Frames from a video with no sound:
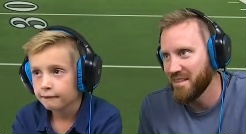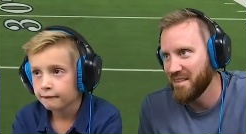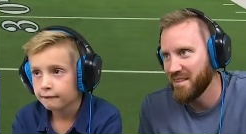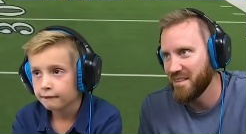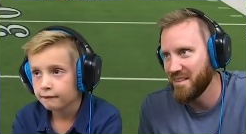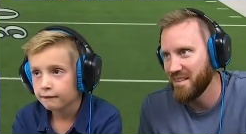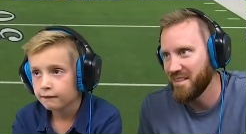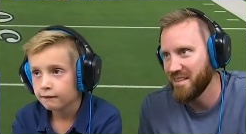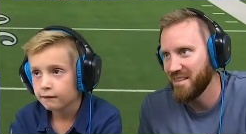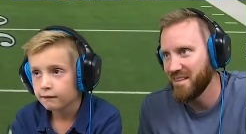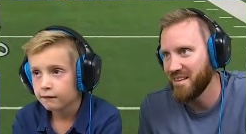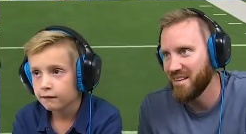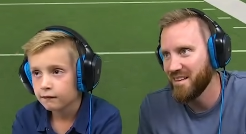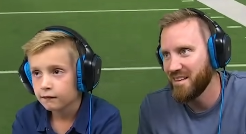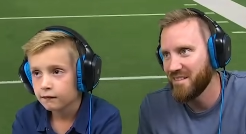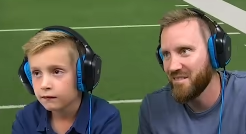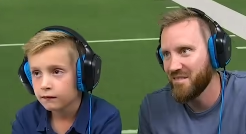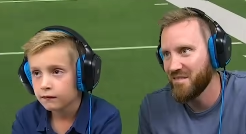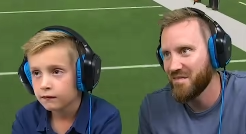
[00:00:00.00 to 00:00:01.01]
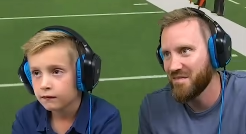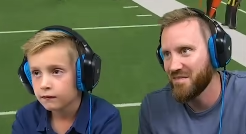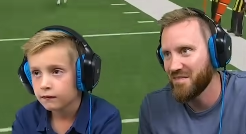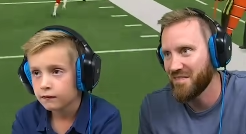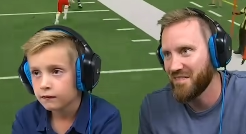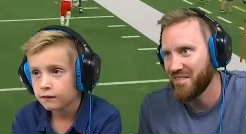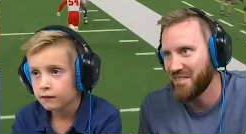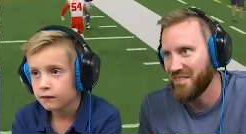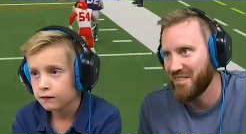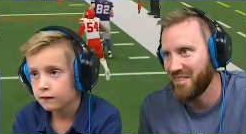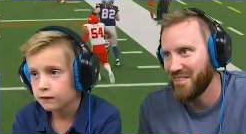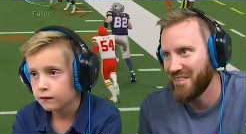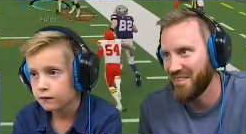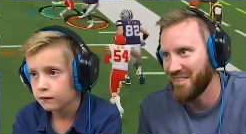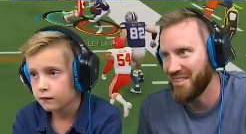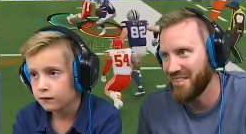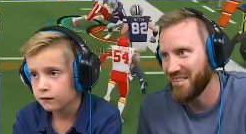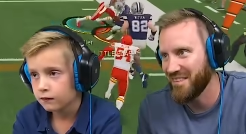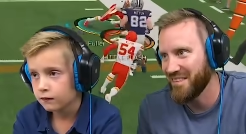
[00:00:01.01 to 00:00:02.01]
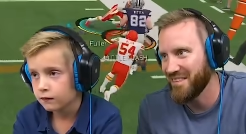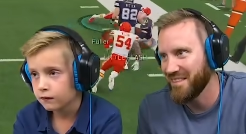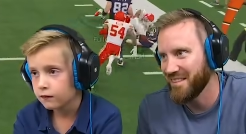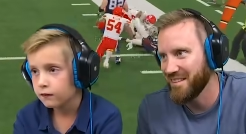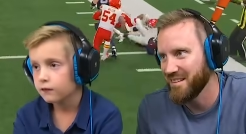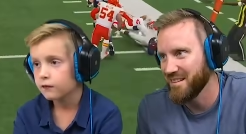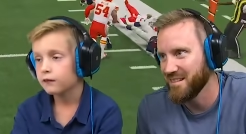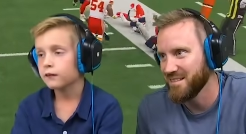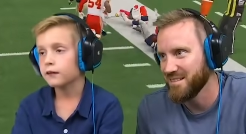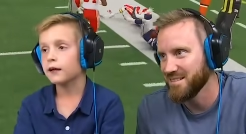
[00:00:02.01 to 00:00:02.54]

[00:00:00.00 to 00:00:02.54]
(silence)